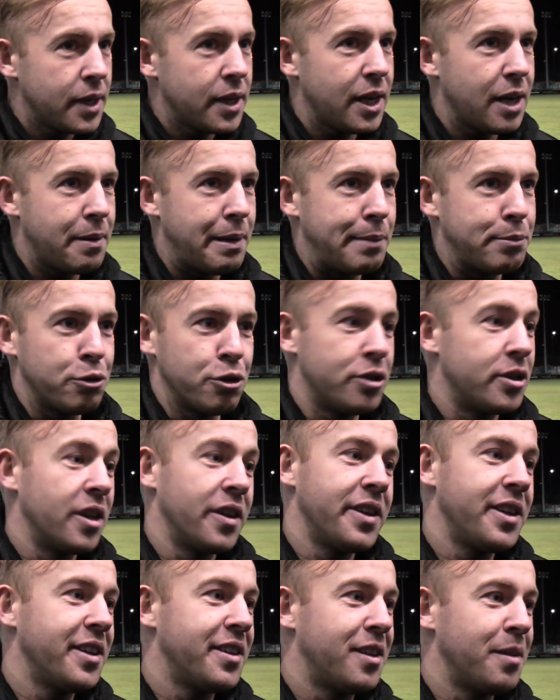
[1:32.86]
Yeah, I'm absolutely
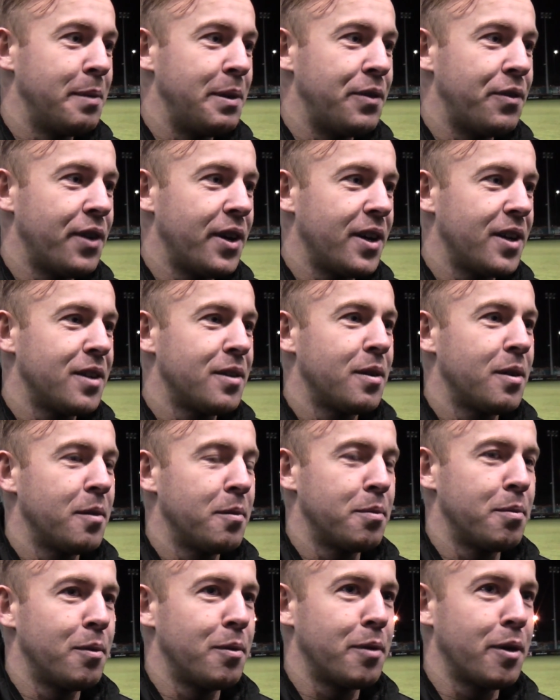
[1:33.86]
delighted, to be fair.
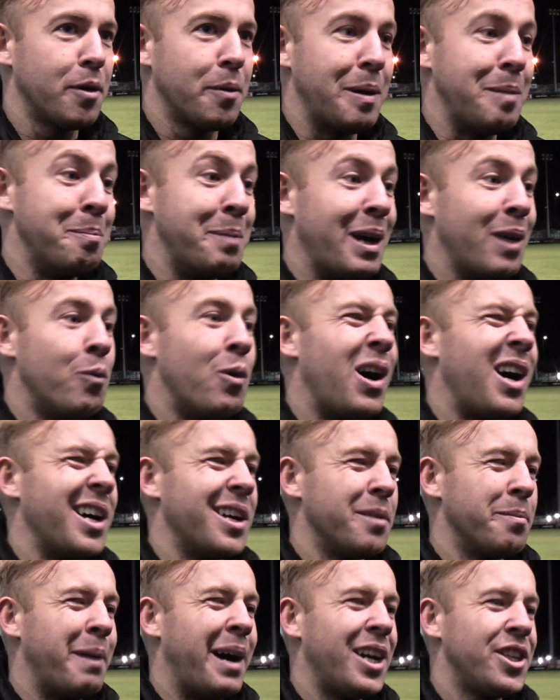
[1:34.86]
We probably went better than what
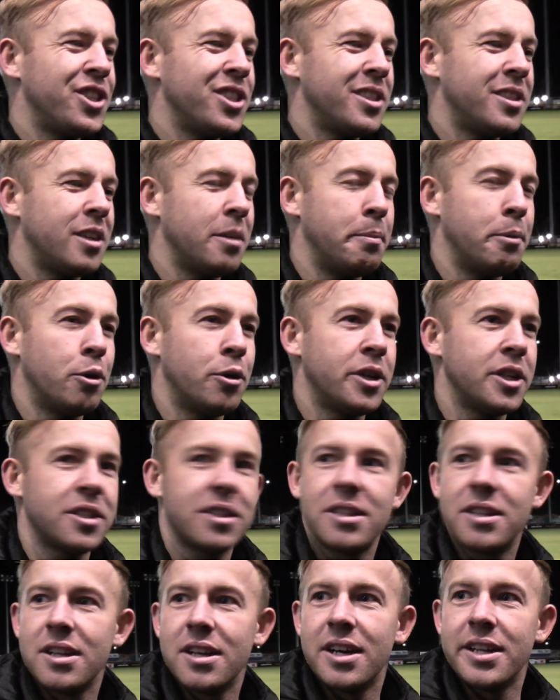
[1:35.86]
I imagined, to be honest.
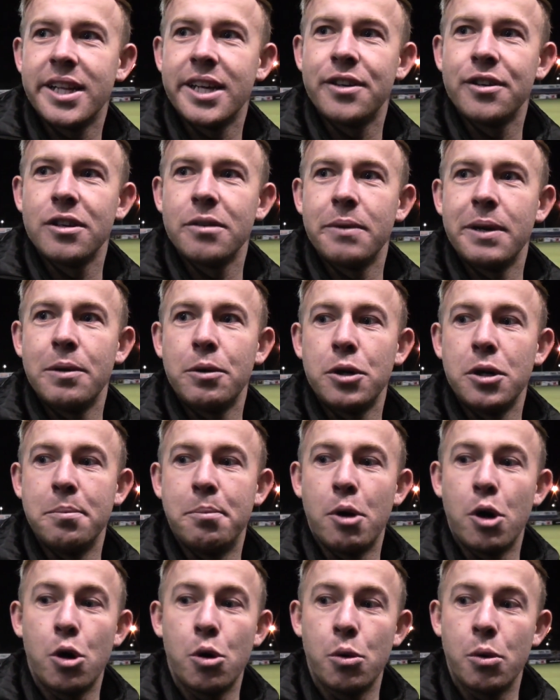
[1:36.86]
I did really well on the
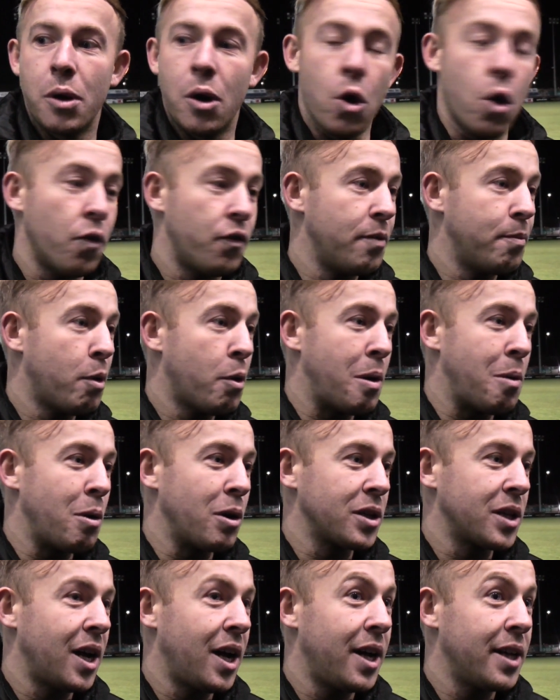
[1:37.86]
ball, off the ball, I
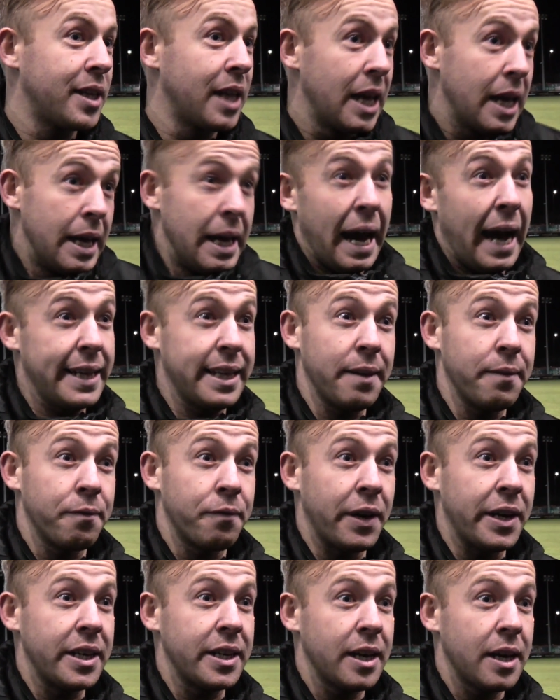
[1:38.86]
worked hard. I didn't
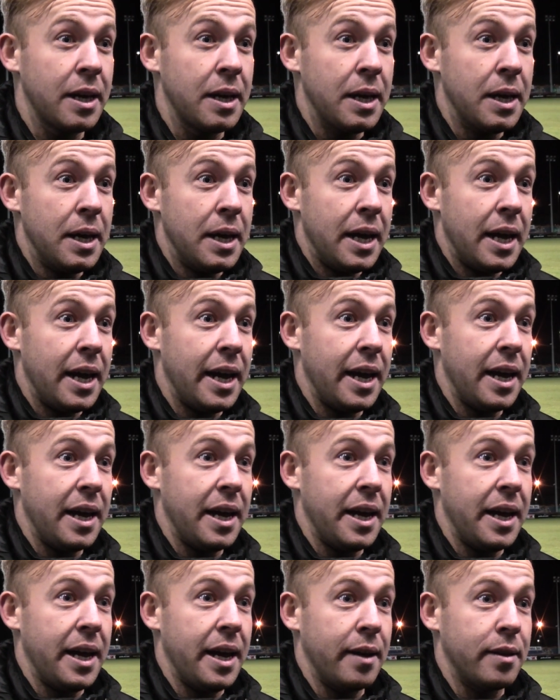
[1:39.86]
think
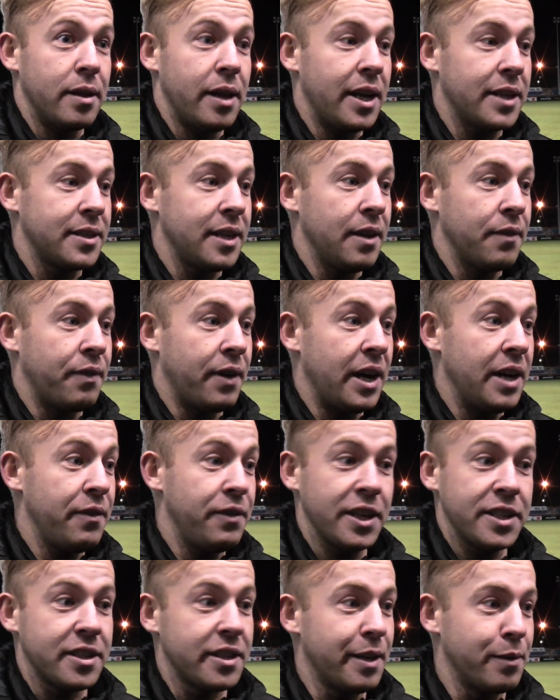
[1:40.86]
I'd last 85
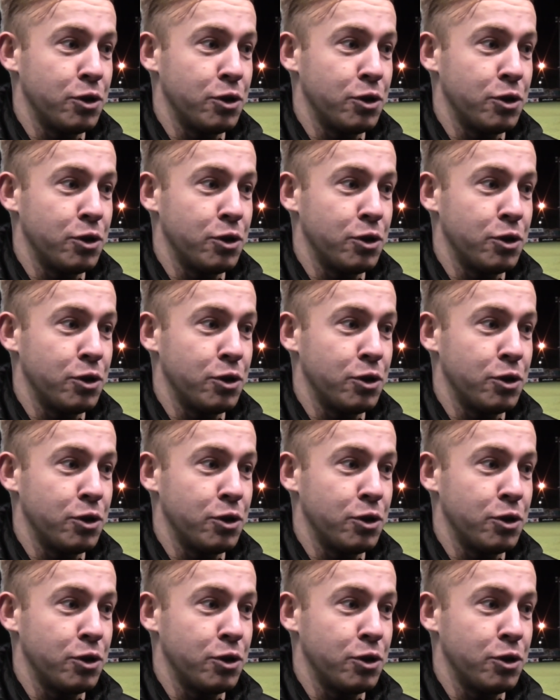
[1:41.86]
yesterday.